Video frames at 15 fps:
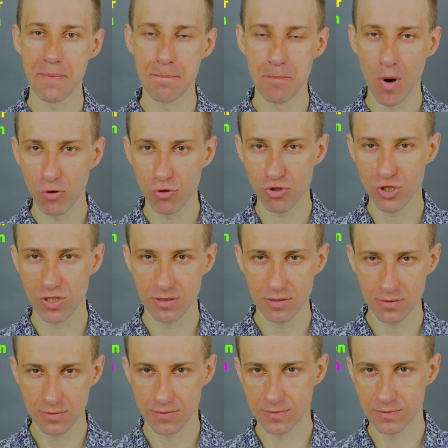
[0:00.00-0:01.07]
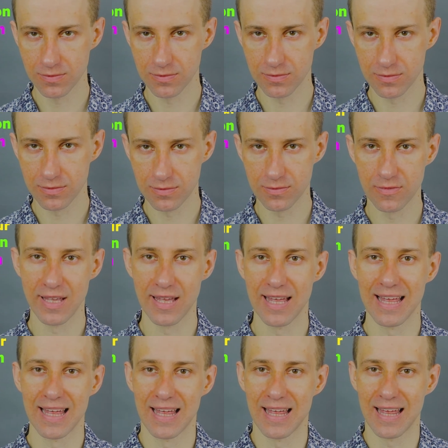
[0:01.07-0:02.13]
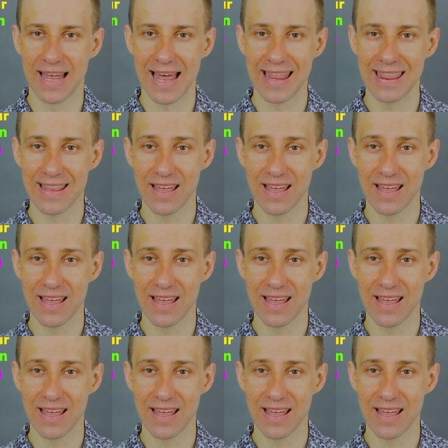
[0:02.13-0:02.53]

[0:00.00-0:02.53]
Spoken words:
emotion, and